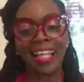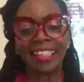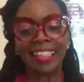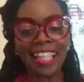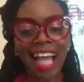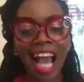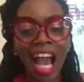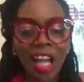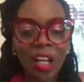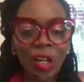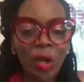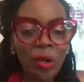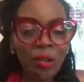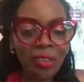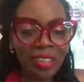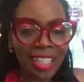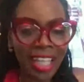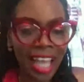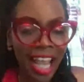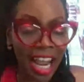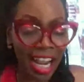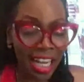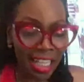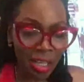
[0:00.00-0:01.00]
Not
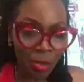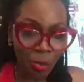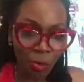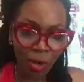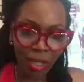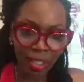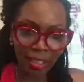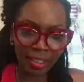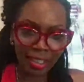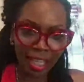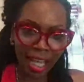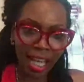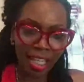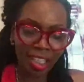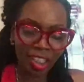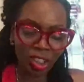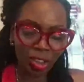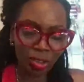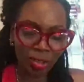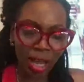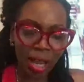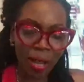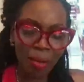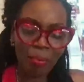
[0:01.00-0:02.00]
only 81 days
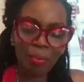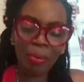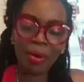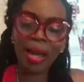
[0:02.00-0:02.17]
straight,